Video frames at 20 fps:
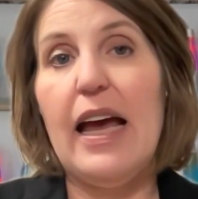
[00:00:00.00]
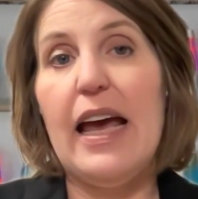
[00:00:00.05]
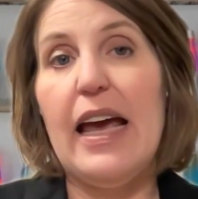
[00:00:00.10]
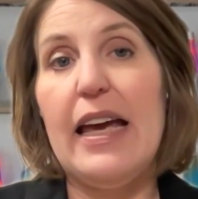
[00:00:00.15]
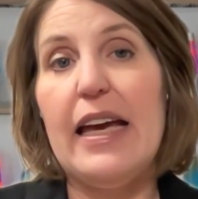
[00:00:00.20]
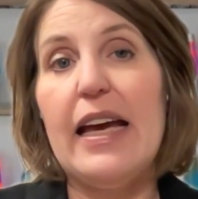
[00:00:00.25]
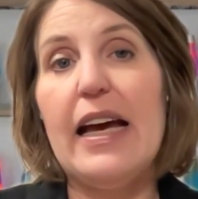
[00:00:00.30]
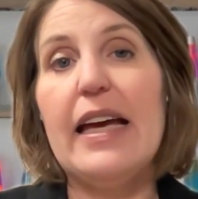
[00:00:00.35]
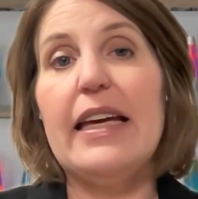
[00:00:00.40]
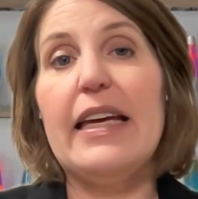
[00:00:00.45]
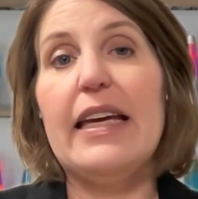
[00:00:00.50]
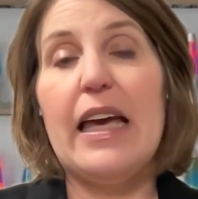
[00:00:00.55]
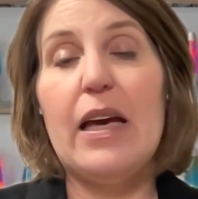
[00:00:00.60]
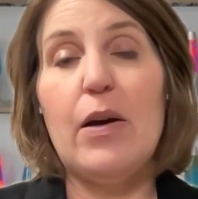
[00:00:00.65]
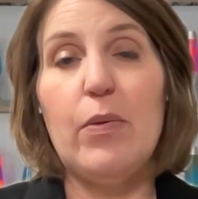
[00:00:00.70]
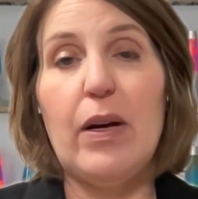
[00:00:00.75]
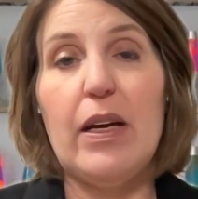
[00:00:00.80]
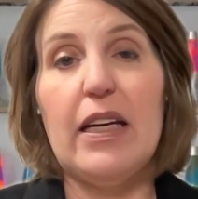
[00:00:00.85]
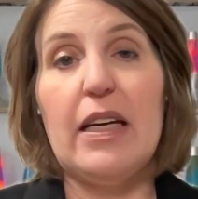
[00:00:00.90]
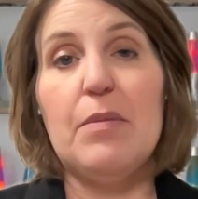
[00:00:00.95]
AI
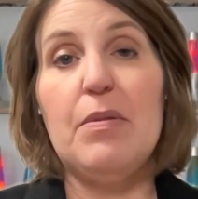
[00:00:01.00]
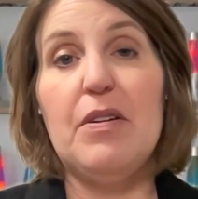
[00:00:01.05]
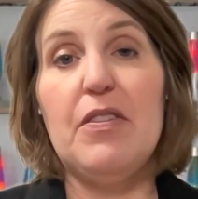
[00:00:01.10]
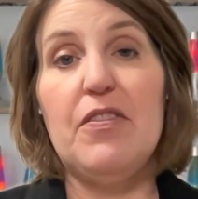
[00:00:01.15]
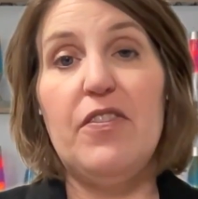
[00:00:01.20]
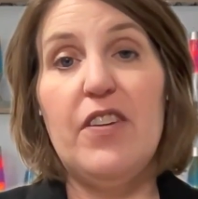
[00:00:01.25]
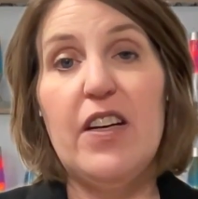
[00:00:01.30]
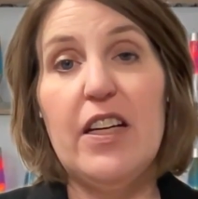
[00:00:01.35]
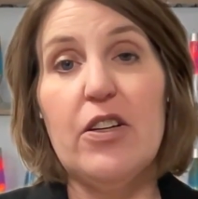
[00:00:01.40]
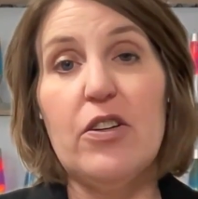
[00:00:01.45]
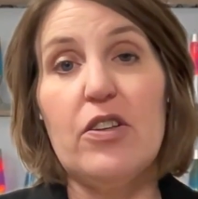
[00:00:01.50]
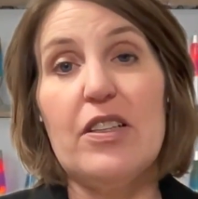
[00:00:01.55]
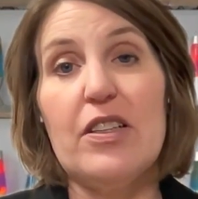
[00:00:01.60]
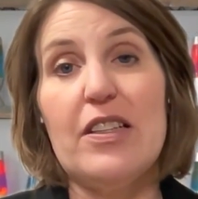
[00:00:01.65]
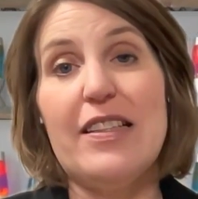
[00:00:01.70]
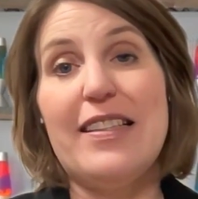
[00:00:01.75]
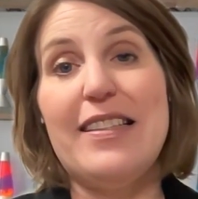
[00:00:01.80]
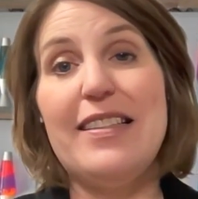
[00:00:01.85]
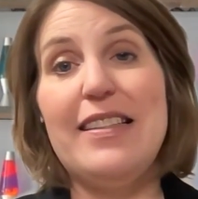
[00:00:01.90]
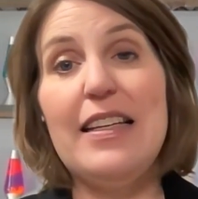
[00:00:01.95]
Gateway can be configured
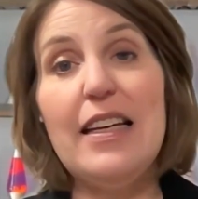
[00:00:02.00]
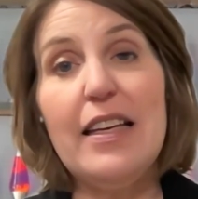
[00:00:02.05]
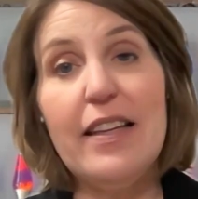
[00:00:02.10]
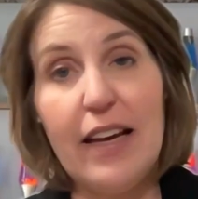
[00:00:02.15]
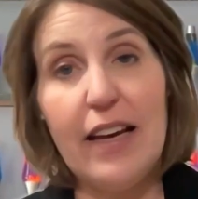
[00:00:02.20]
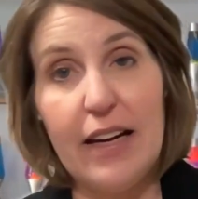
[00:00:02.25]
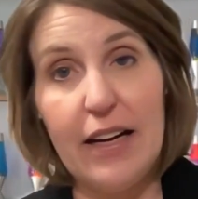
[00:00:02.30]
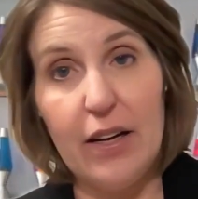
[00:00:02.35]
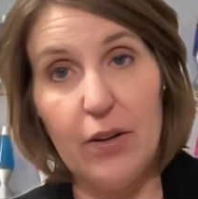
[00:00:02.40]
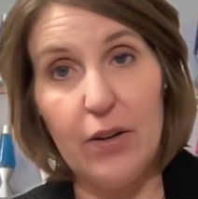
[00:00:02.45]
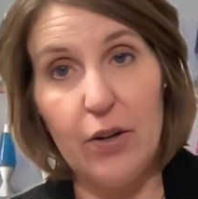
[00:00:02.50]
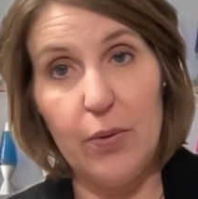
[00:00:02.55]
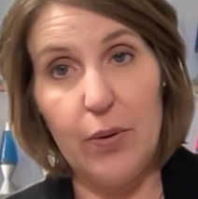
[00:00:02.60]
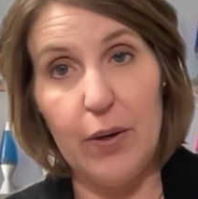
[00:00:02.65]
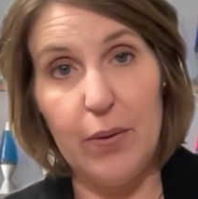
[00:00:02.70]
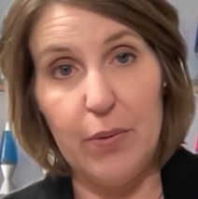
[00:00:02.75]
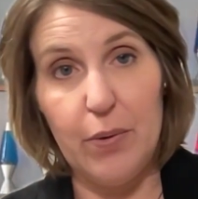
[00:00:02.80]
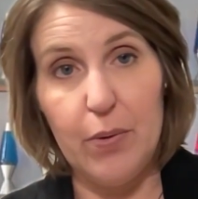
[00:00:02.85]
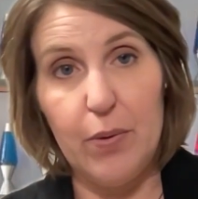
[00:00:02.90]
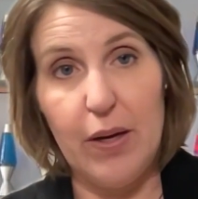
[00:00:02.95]
to see that
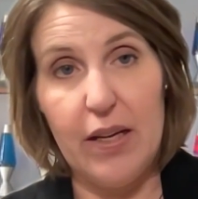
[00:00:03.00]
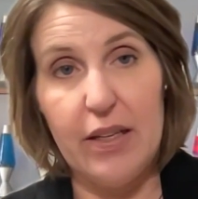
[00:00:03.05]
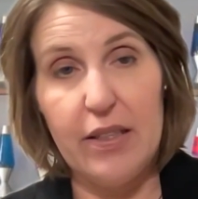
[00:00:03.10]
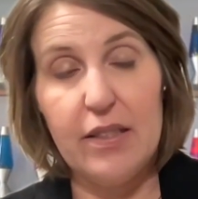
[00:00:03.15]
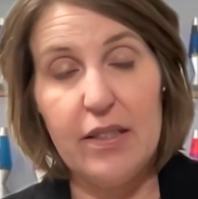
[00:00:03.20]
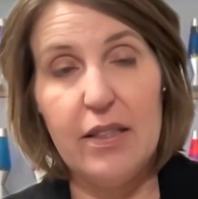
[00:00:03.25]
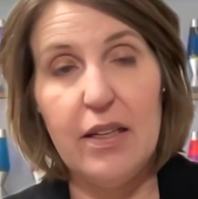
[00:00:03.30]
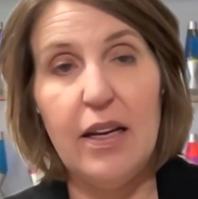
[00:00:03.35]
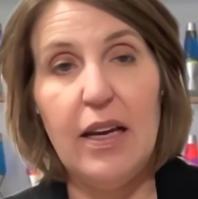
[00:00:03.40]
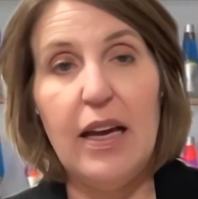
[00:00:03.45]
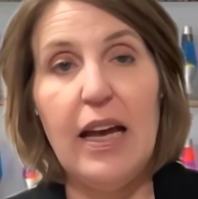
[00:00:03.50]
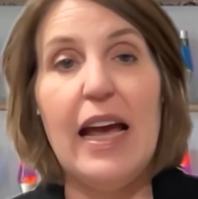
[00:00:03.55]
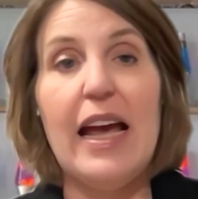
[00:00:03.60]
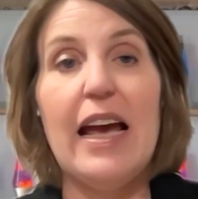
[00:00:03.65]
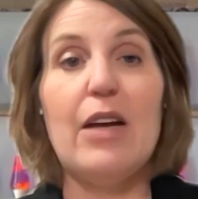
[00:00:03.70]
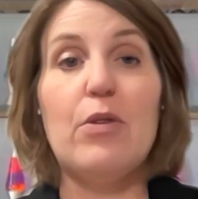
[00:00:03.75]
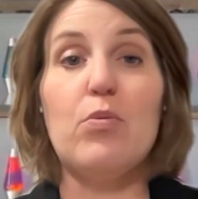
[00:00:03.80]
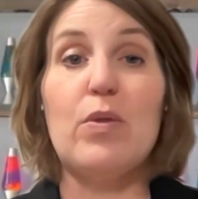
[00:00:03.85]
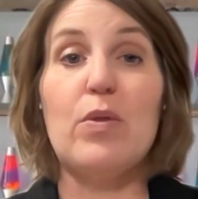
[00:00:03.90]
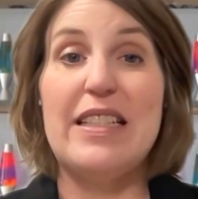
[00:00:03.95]
outgoing request
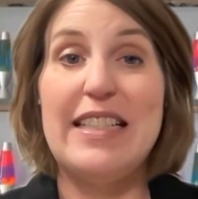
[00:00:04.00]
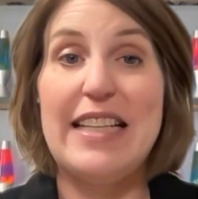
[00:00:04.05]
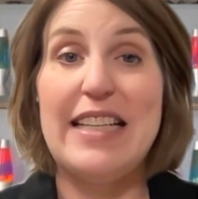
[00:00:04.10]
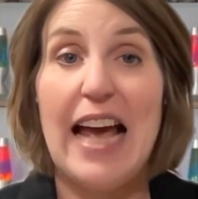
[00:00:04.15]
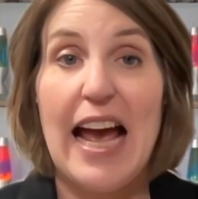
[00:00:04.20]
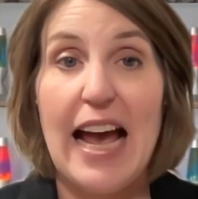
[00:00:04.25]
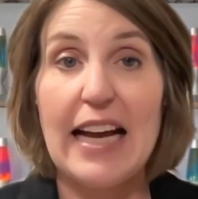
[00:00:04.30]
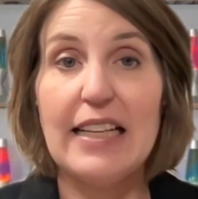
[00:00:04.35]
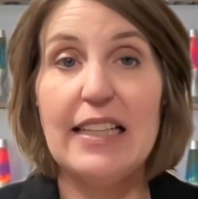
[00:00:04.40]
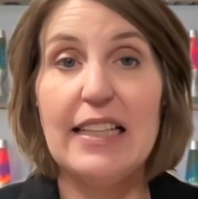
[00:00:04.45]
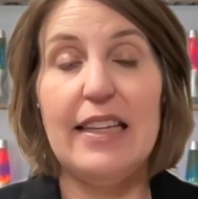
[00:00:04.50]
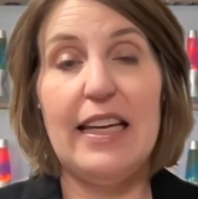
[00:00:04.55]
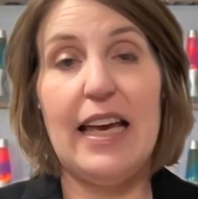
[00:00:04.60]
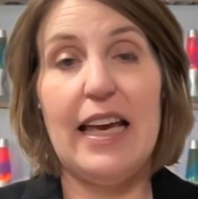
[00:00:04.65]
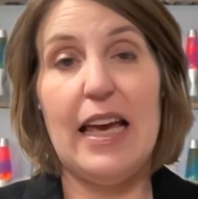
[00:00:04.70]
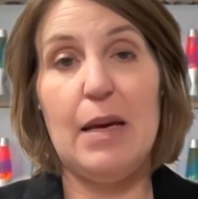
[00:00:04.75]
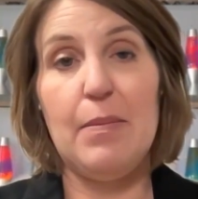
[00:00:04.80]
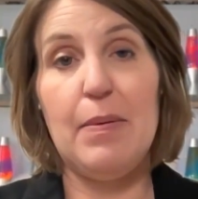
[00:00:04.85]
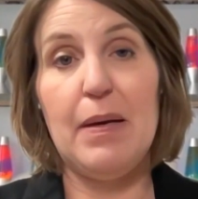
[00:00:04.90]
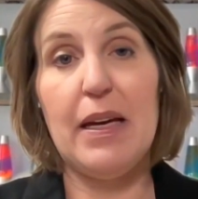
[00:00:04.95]
and redact
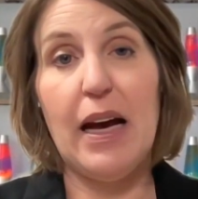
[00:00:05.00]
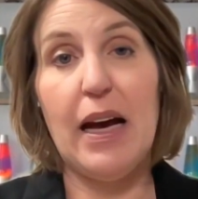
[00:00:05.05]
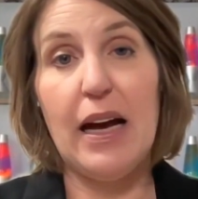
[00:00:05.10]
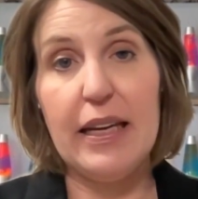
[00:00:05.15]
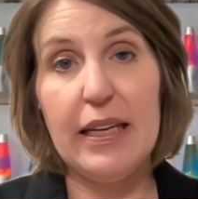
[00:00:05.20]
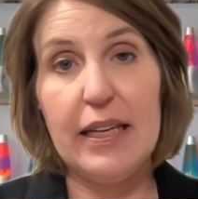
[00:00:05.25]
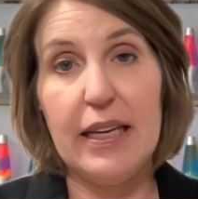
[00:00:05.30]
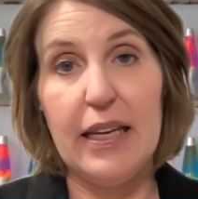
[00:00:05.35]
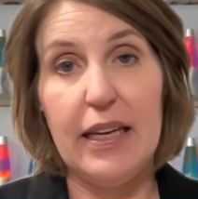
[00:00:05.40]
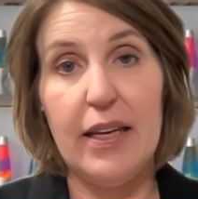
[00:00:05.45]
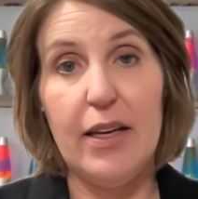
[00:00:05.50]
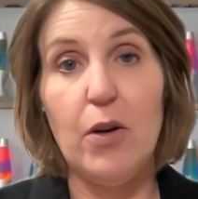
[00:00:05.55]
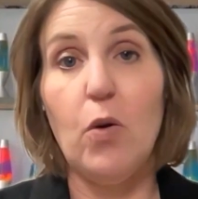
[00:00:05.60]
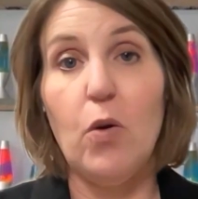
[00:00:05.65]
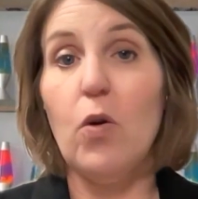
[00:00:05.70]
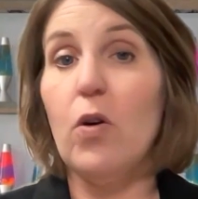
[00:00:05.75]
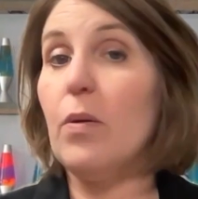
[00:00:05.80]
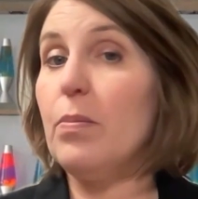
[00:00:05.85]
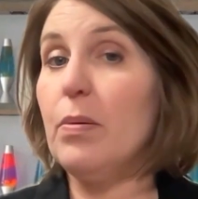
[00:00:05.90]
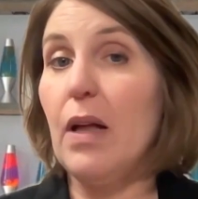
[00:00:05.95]
the API key
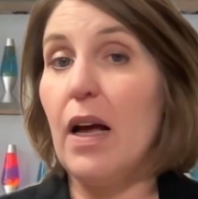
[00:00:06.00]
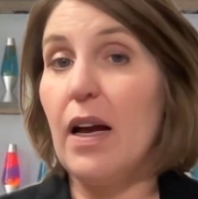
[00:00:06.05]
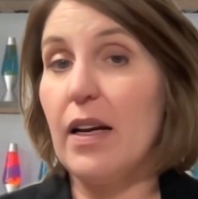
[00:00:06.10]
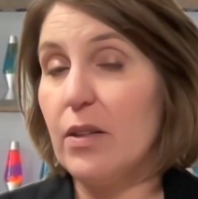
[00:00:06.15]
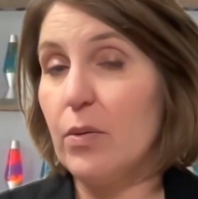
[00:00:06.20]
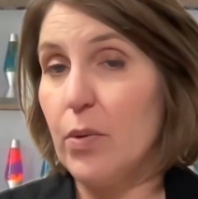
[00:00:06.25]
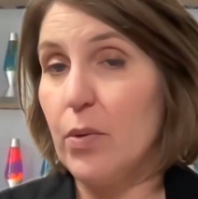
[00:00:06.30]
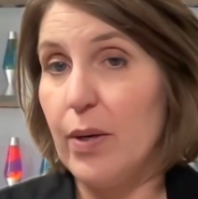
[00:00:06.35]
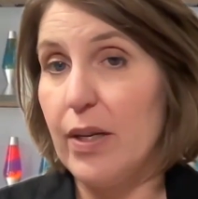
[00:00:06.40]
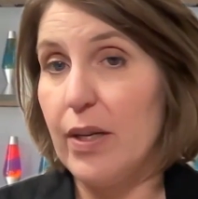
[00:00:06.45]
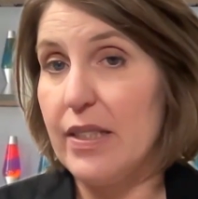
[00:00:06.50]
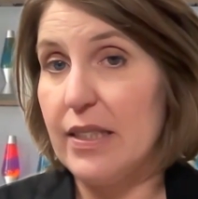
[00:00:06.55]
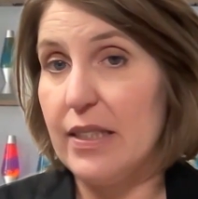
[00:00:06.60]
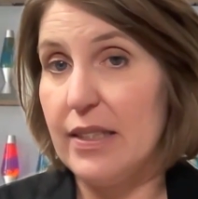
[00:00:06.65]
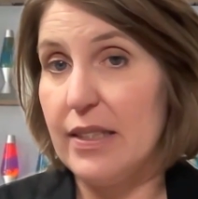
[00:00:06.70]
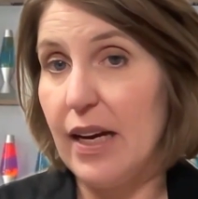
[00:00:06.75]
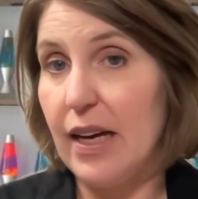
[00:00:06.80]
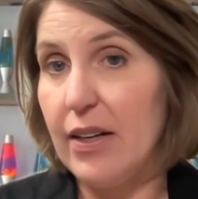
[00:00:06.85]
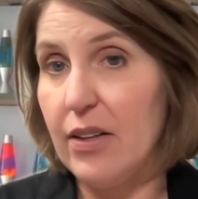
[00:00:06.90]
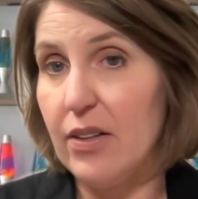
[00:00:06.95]
or block the request
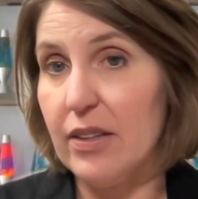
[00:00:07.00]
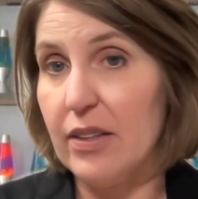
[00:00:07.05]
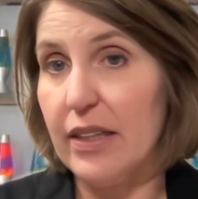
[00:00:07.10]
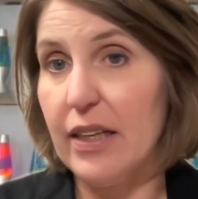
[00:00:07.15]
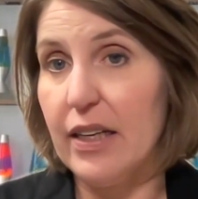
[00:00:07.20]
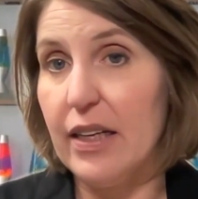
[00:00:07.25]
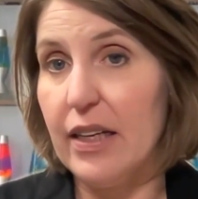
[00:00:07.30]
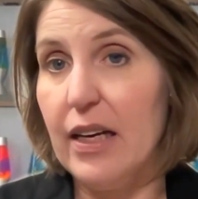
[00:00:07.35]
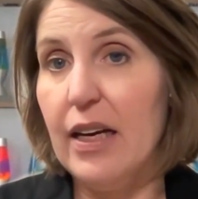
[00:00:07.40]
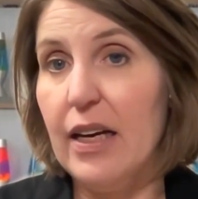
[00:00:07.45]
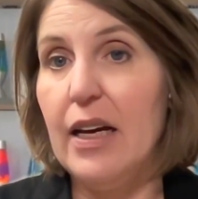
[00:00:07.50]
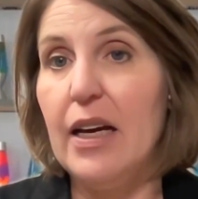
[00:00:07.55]
entirely,